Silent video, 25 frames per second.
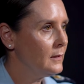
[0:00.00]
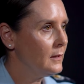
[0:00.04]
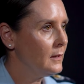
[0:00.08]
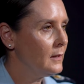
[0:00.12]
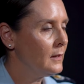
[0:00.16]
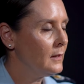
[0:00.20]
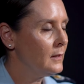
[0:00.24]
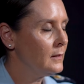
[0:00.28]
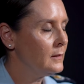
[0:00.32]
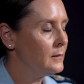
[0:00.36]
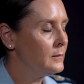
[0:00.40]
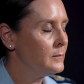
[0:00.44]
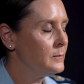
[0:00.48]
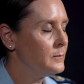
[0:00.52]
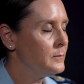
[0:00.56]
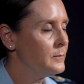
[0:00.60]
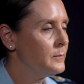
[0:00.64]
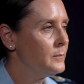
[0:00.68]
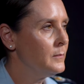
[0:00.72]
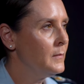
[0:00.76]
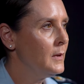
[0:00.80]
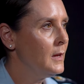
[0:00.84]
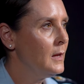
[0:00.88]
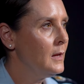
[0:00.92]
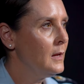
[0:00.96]

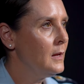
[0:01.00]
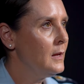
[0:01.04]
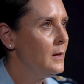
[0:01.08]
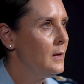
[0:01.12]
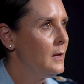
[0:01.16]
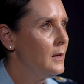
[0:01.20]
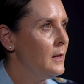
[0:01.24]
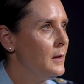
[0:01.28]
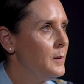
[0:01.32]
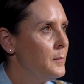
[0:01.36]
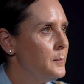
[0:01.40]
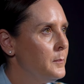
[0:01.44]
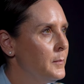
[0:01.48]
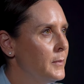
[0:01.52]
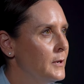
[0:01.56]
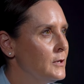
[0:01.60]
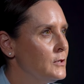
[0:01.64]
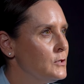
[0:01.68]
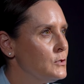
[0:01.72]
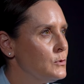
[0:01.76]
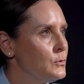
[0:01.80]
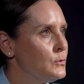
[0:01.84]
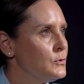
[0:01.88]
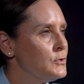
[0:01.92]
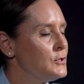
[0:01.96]
but
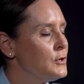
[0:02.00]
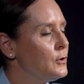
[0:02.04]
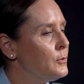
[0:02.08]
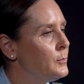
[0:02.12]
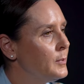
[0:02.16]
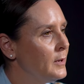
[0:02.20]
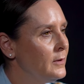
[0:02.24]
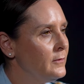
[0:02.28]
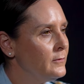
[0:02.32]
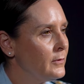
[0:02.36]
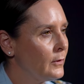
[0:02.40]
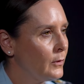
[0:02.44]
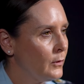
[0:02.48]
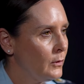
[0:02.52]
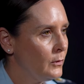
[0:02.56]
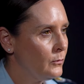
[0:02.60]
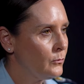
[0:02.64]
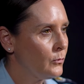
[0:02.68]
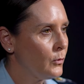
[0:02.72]
it's also been very